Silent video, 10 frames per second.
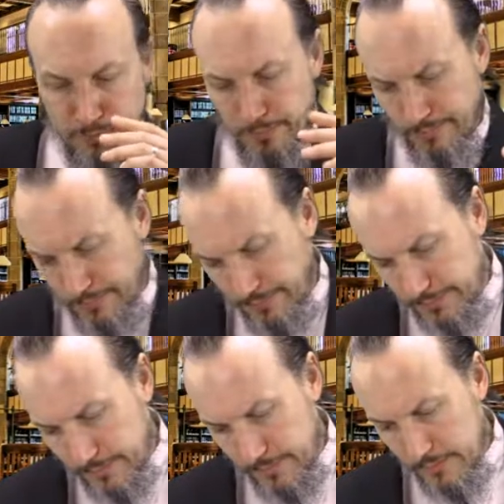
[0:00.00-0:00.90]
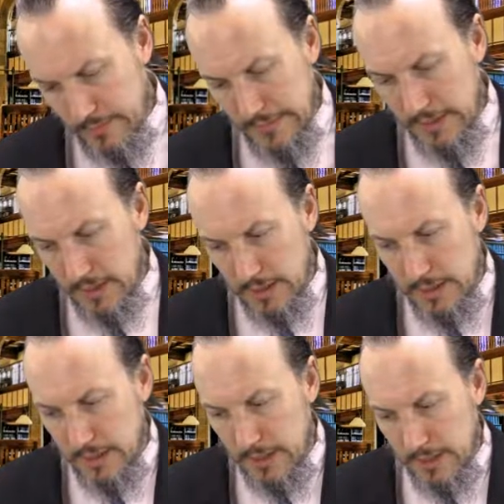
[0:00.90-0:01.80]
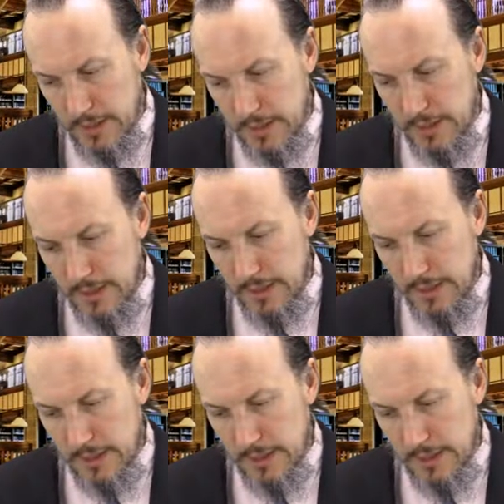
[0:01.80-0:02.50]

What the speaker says: No one is speaking in this clip.